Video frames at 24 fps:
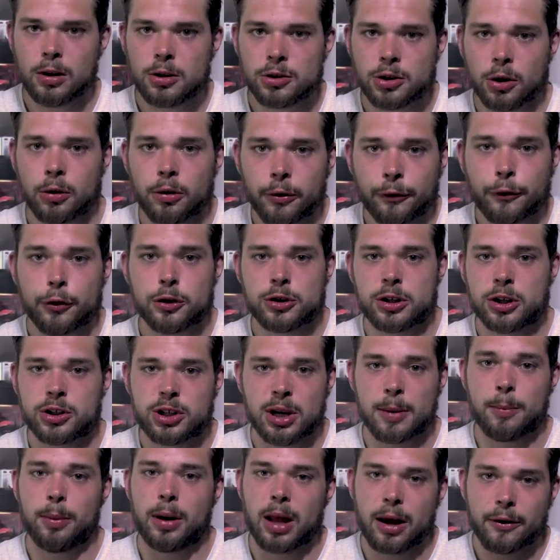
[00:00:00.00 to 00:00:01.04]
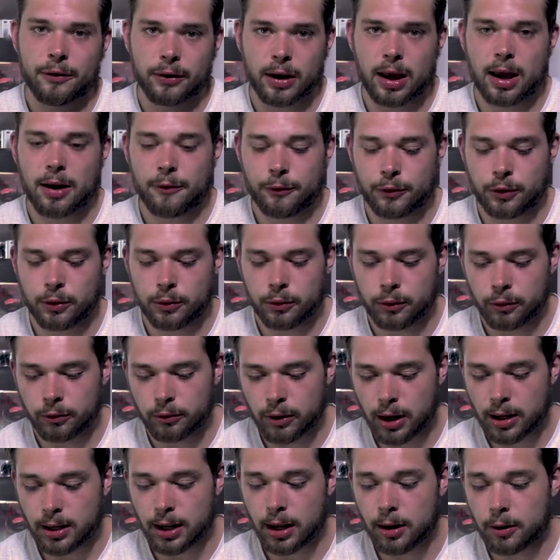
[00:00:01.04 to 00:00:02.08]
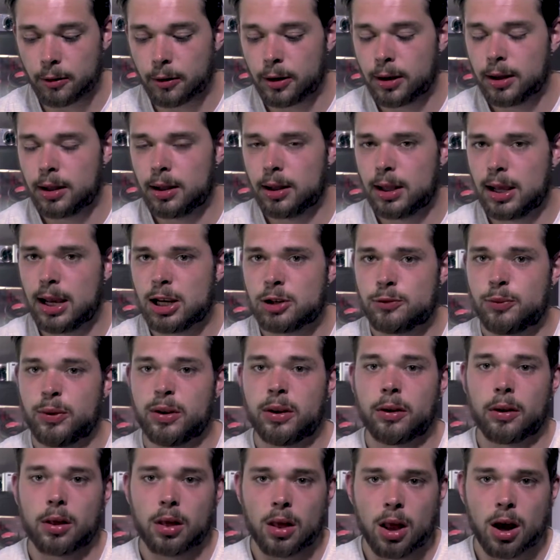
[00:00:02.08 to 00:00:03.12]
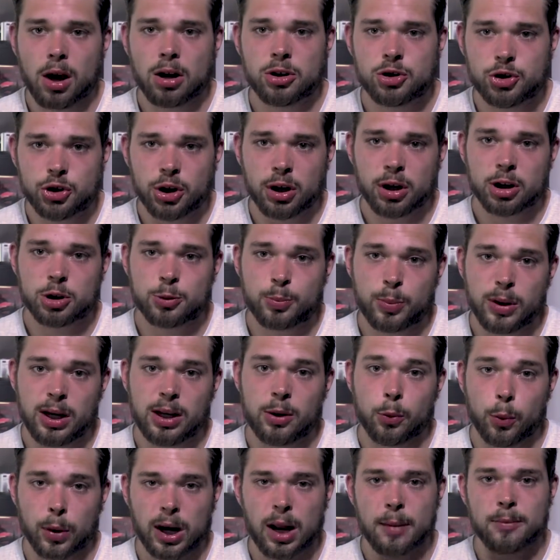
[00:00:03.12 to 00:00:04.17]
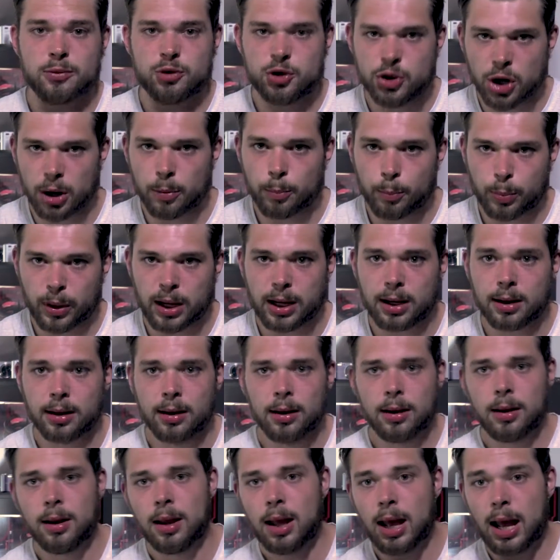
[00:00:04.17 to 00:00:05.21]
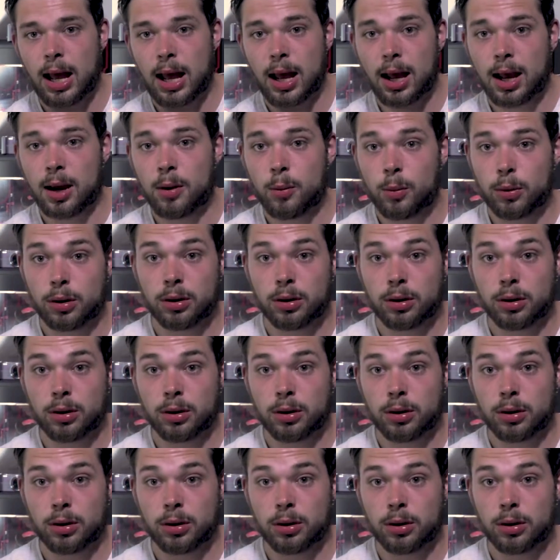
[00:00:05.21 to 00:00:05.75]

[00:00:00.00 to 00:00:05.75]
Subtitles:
So the first example I have you right now is with a long shutter speed when I'm jumping. I